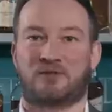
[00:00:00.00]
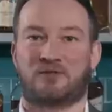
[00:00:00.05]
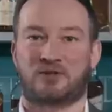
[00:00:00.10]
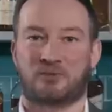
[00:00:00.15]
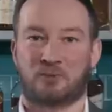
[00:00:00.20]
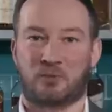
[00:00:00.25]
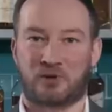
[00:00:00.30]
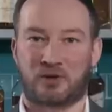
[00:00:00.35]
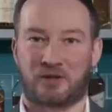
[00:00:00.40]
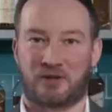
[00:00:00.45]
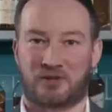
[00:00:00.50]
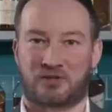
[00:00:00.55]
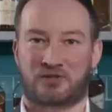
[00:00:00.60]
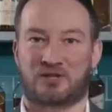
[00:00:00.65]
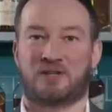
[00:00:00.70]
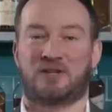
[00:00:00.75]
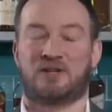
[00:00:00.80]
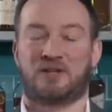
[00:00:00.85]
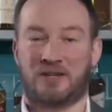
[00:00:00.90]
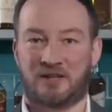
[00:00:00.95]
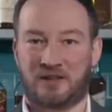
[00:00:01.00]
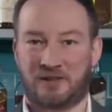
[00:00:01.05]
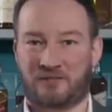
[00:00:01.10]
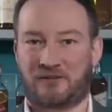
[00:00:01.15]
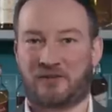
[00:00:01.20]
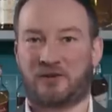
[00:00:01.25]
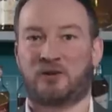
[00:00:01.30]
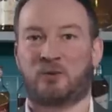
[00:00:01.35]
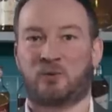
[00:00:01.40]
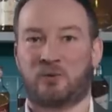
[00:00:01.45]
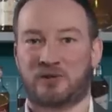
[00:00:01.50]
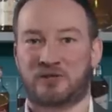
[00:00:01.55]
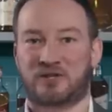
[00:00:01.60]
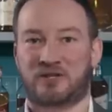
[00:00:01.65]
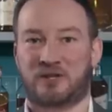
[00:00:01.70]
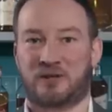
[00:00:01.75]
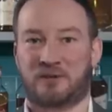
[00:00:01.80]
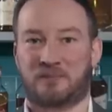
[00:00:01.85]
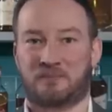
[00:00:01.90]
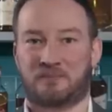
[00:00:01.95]
of smokiness in the final
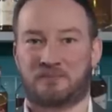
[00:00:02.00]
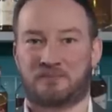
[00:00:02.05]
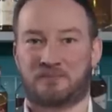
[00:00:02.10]
whisky.